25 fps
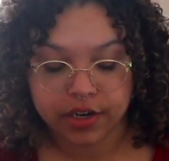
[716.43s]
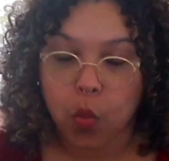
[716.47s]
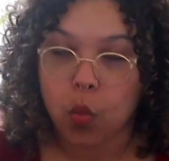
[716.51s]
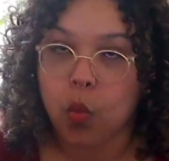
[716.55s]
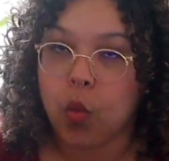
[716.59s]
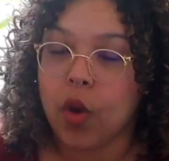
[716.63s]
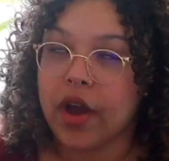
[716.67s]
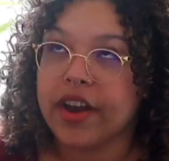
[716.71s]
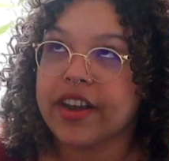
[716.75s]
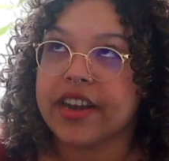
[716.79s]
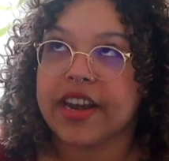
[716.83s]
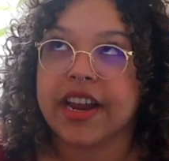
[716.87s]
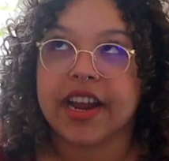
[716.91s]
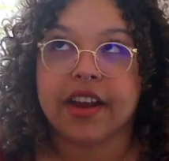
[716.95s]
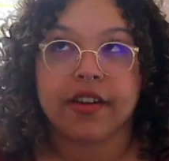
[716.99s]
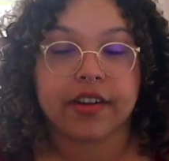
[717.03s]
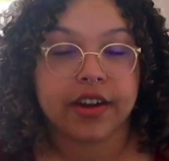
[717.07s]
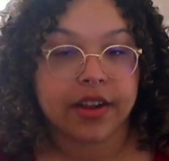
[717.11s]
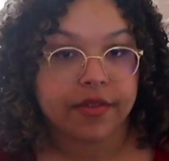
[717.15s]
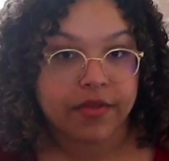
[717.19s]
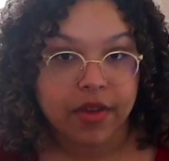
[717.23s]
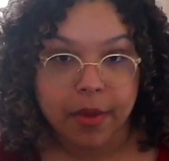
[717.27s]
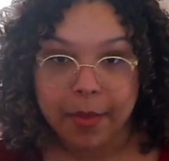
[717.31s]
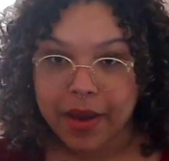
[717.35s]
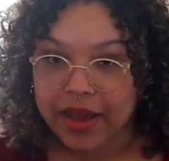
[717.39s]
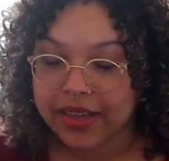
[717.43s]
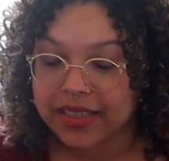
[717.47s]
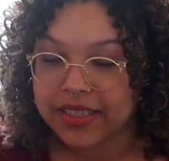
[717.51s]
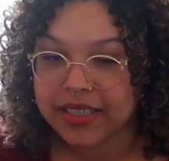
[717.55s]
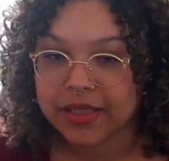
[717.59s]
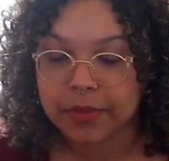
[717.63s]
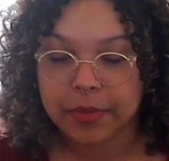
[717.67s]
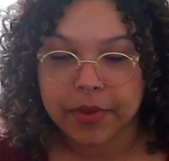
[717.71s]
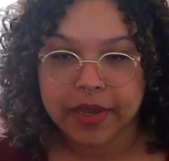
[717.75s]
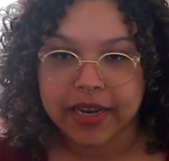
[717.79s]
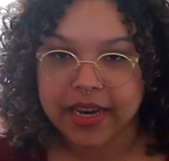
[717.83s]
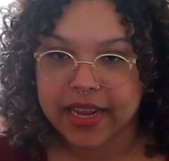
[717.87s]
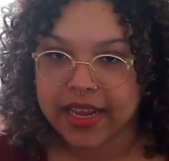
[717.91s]
What narrative am I
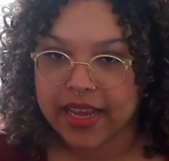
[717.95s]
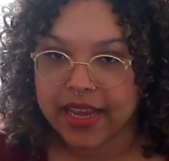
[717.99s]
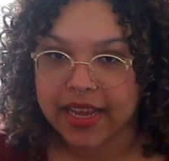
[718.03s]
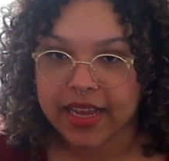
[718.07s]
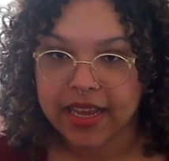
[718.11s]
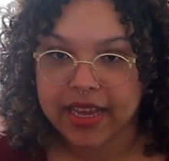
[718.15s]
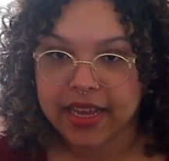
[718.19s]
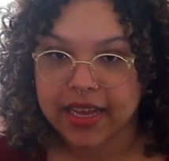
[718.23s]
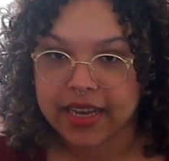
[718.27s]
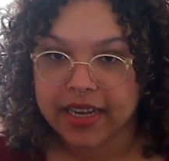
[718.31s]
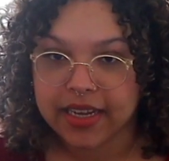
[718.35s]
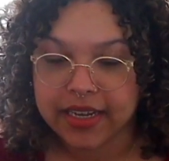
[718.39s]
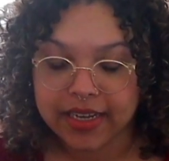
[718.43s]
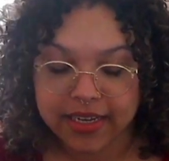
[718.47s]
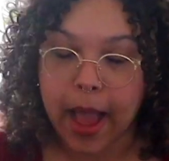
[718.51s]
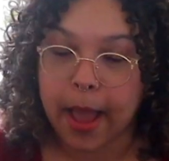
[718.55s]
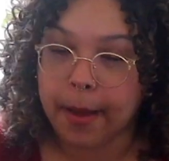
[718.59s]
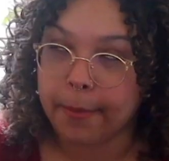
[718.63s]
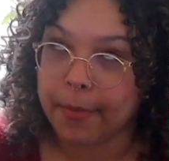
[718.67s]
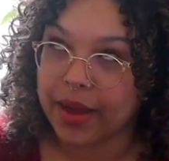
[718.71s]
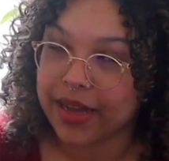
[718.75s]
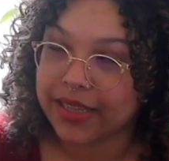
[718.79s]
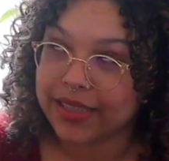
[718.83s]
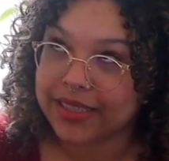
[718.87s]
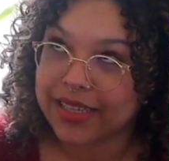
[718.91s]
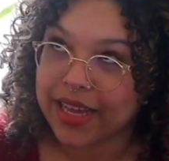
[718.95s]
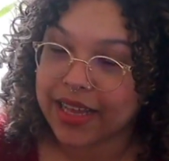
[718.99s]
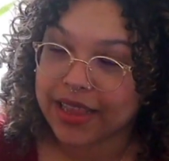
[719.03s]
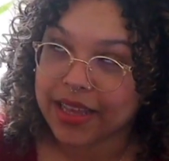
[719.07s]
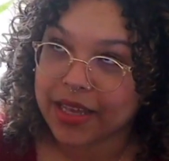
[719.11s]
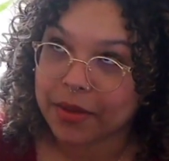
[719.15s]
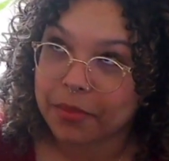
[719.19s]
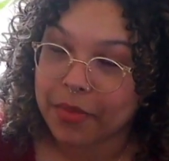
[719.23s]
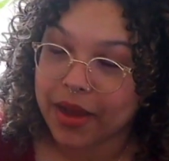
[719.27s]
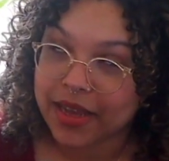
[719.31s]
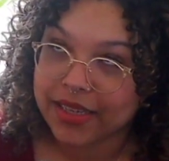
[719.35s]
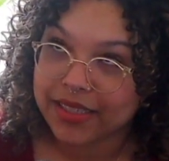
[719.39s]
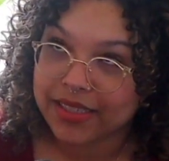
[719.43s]
spinning? Am I
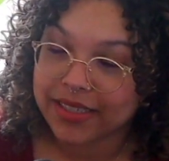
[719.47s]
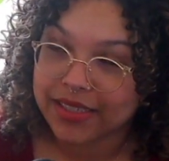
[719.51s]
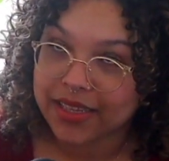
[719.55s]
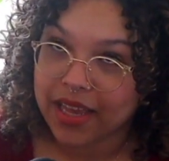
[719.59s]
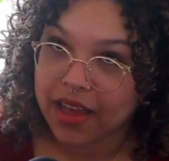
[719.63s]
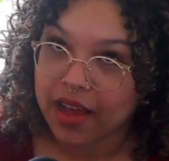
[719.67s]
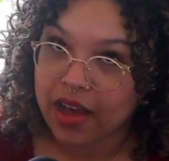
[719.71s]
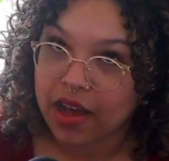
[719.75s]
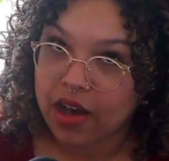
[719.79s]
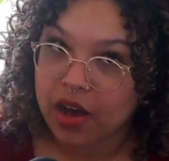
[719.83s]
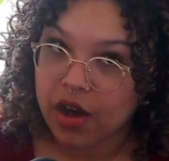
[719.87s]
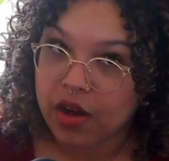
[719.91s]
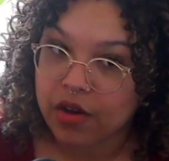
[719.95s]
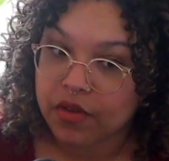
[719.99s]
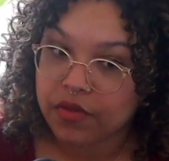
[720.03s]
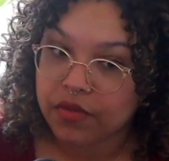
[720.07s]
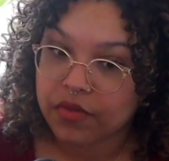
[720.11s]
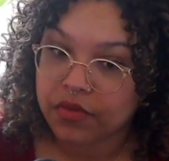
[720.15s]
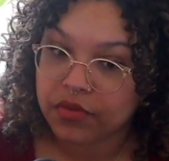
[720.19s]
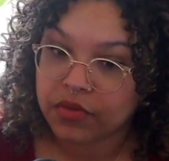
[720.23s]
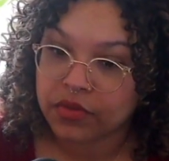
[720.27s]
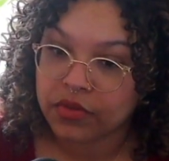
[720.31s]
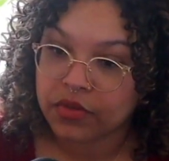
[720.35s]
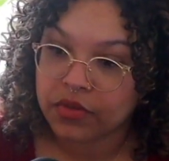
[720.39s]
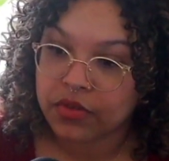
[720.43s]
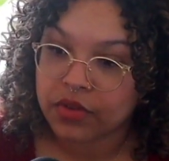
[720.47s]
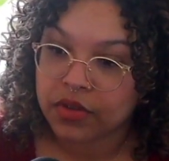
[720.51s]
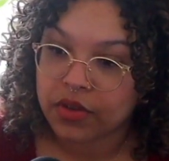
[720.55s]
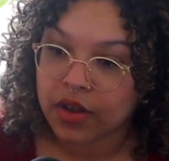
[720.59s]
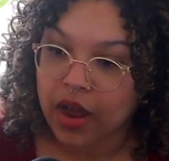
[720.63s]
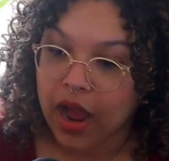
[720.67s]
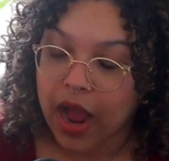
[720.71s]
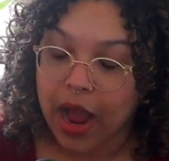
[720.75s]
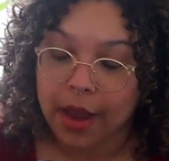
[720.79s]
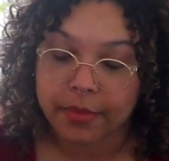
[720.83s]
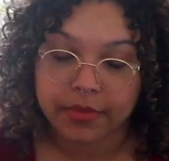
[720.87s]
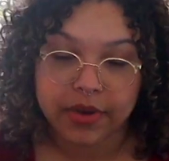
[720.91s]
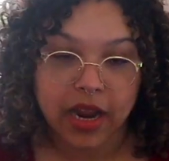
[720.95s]
telling myself
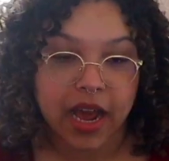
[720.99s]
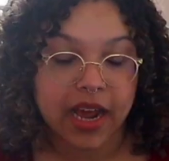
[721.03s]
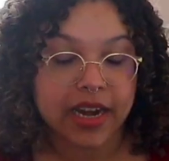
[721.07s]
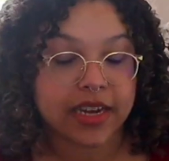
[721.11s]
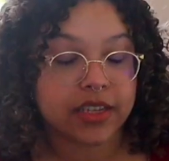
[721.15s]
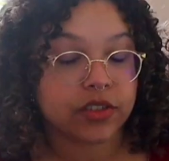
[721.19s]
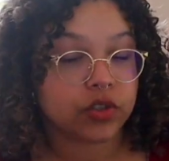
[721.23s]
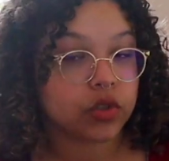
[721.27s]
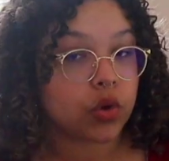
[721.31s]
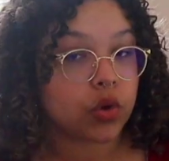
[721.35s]
I'm not as